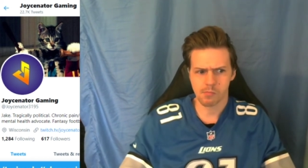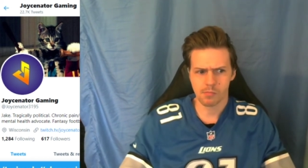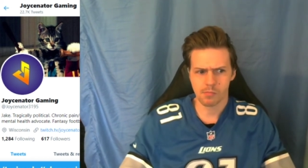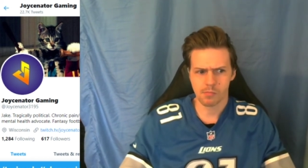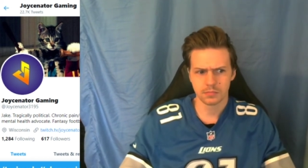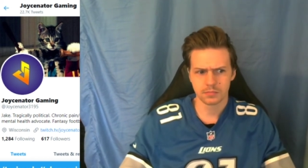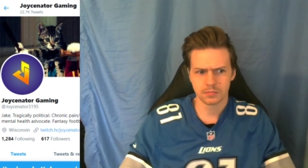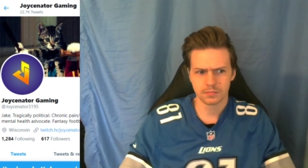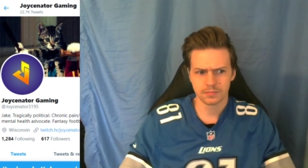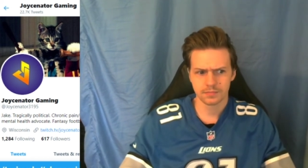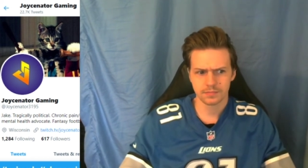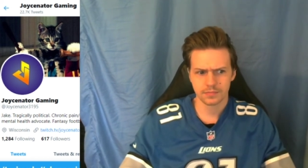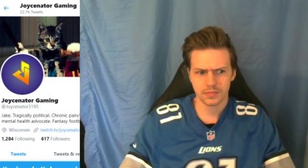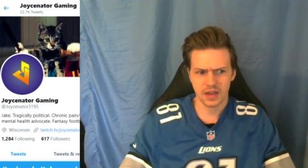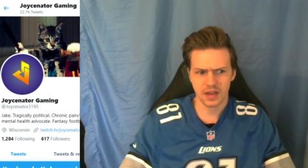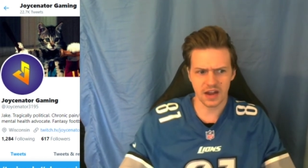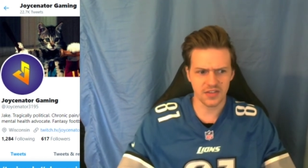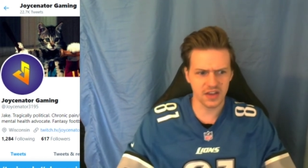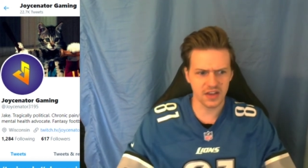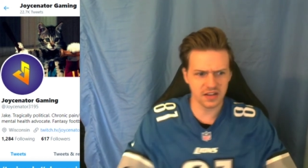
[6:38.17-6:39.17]

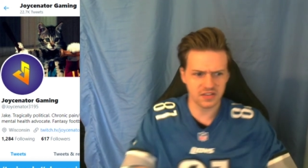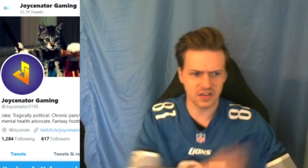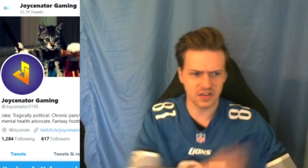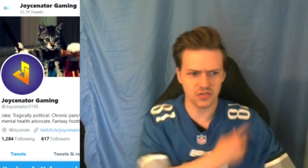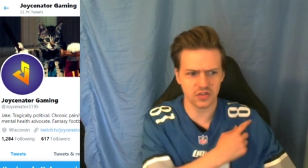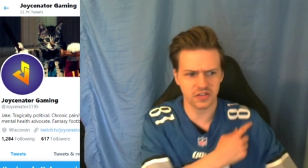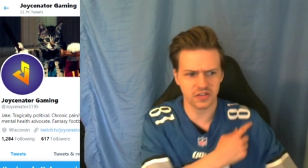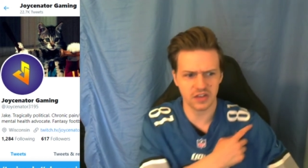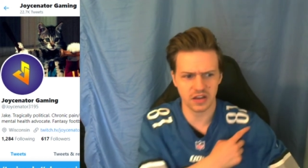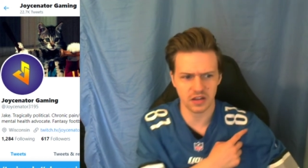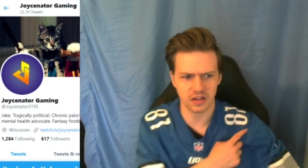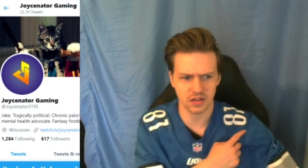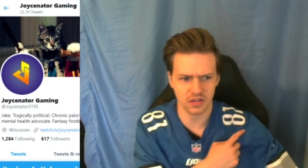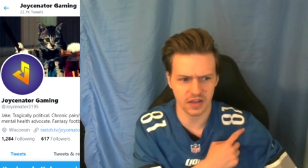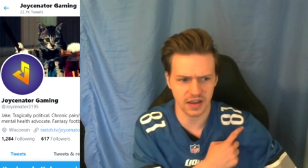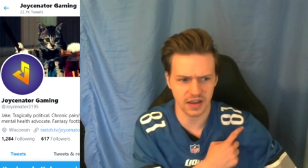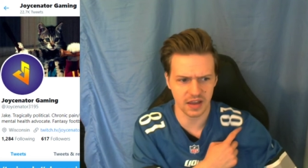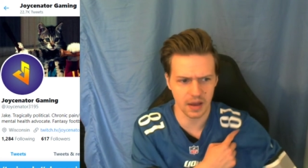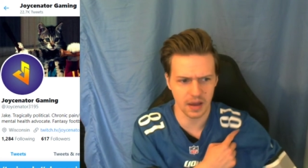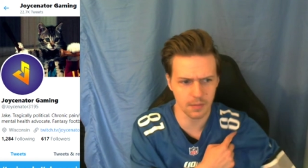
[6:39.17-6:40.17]
And I think it's interesting.
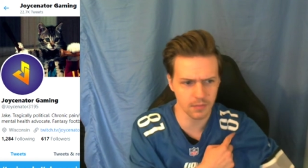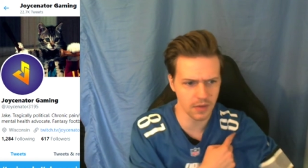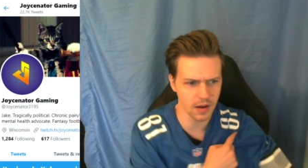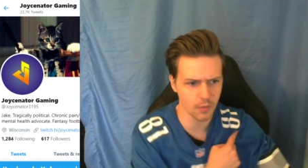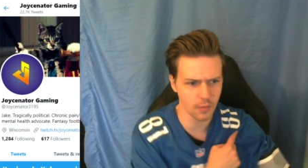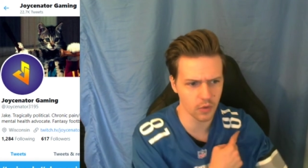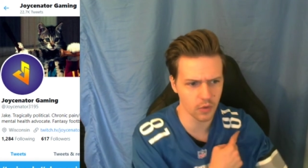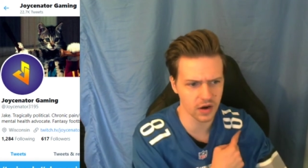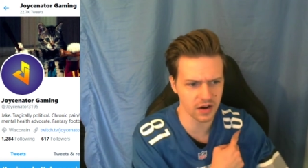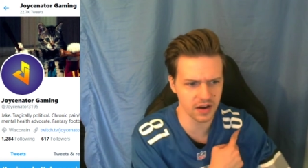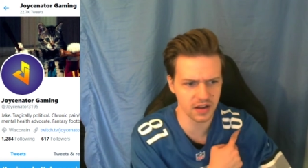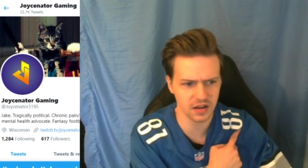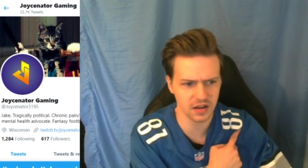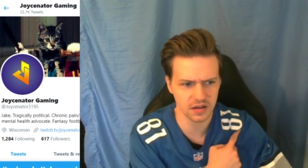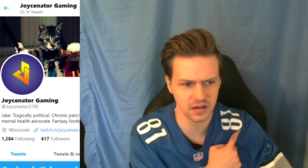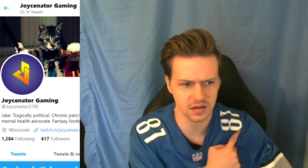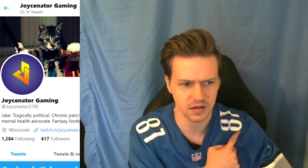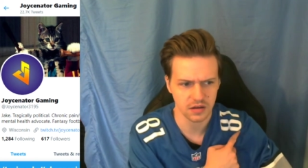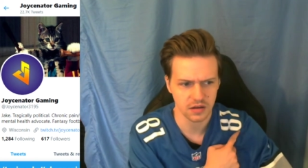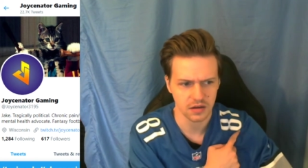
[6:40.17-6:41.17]
Like I'm I'm wearing
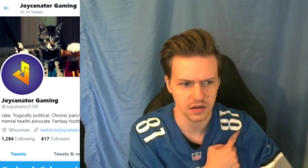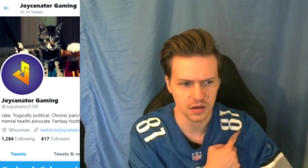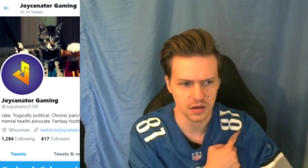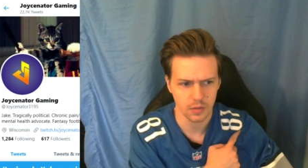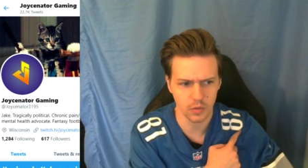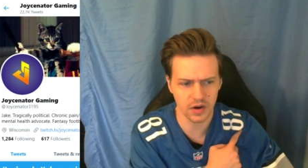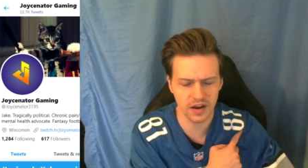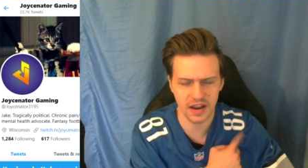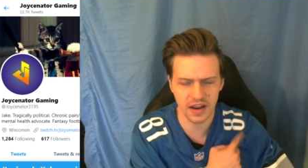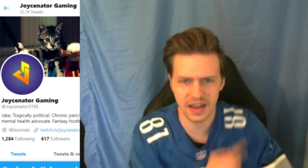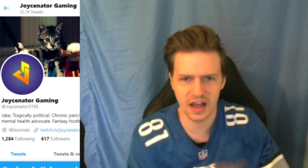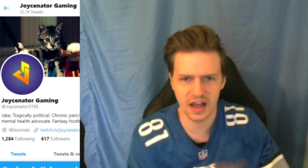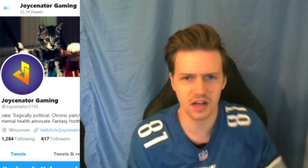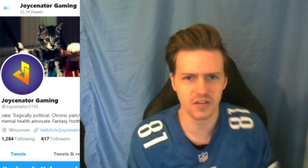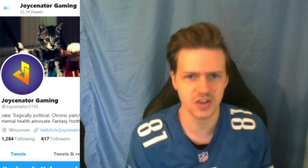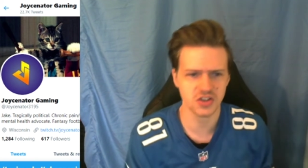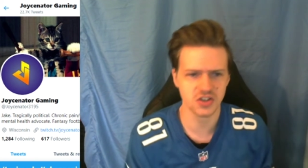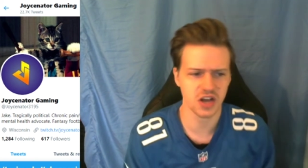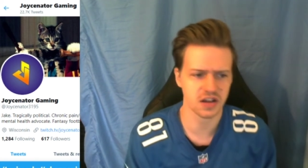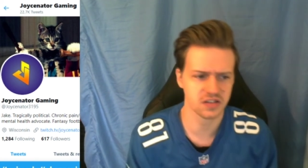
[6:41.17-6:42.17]
wearing a
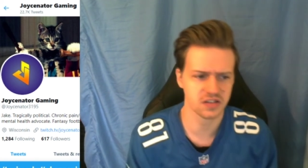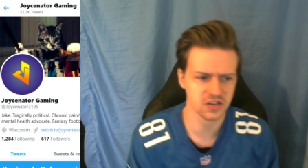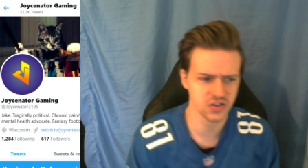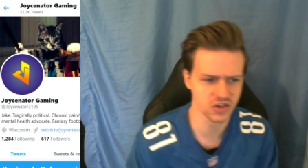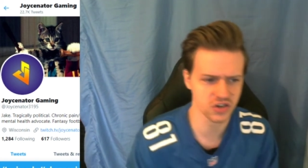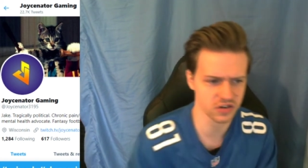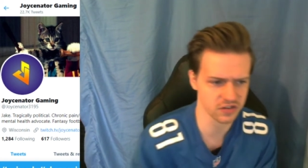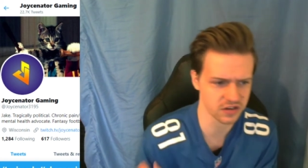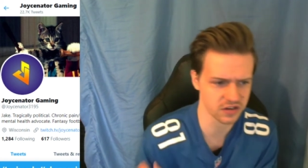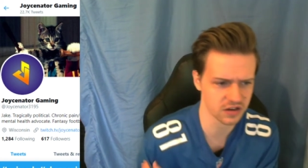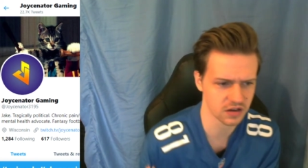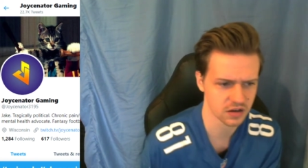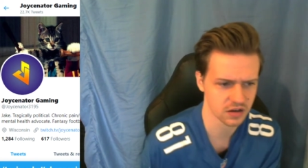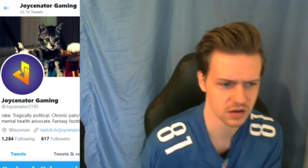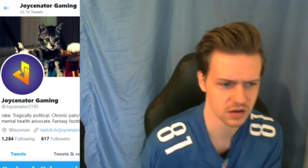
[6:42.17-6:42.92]
Calvin Johnson jersey,